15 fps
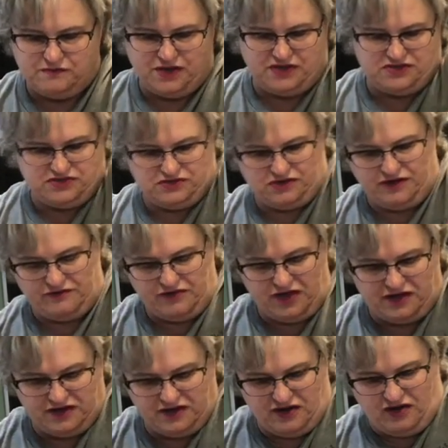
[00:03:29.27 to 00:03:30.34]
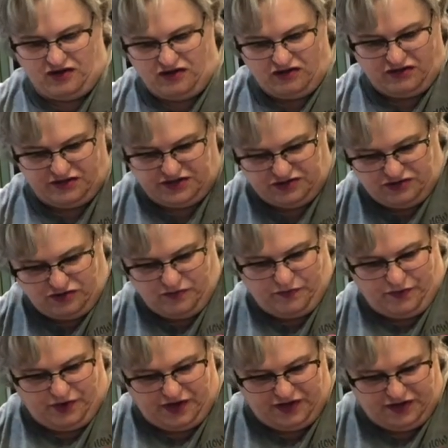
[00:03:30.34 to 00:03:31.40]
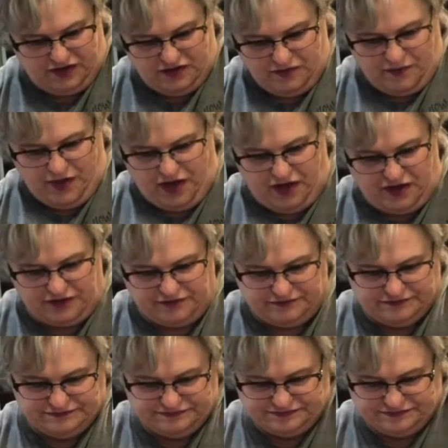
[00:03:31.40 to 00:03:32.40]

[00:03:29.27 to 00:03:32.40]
make sure I've got it all incorporated in the bottom.